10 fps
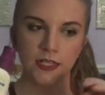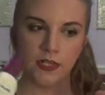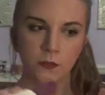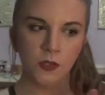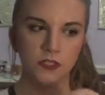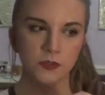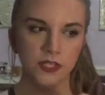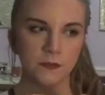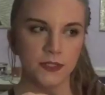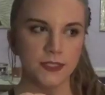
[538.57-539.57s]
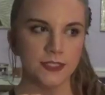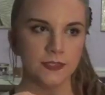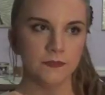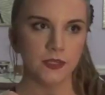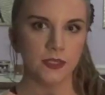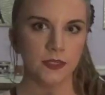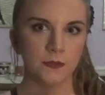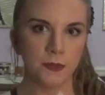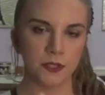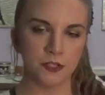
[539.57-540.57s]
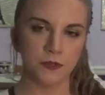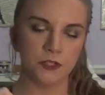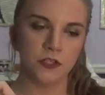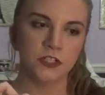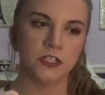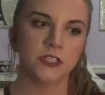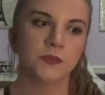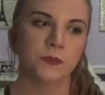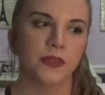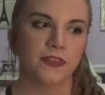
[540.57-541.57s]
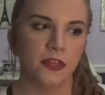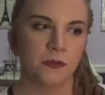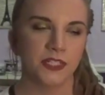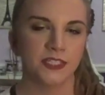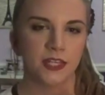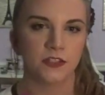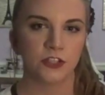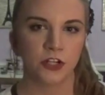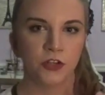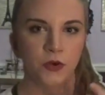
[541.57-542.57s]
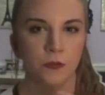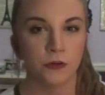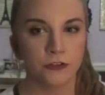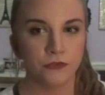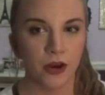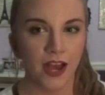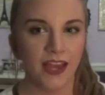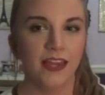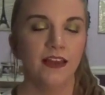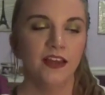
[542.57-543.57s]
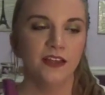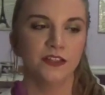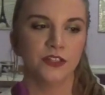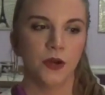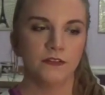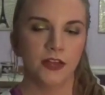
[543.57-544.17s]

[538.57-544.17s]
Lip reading: it was recommended to me by my dermatologist, but then my skin started going more dry, so I've